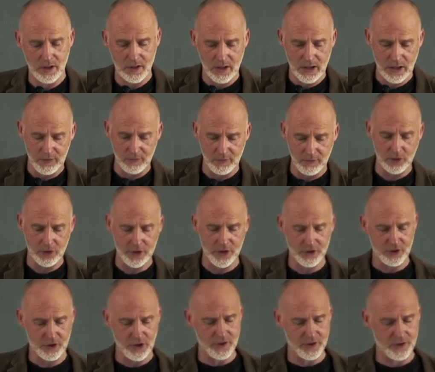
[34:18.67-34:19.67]
Have a look at
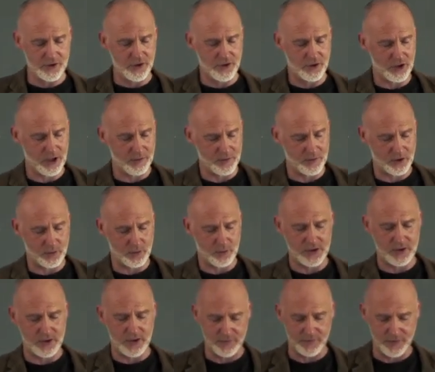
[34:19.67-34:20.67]
Genesis chapter
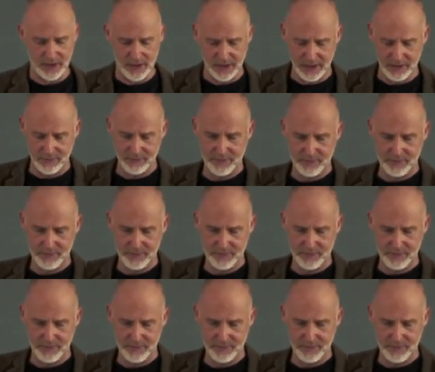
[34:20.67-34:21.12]
25,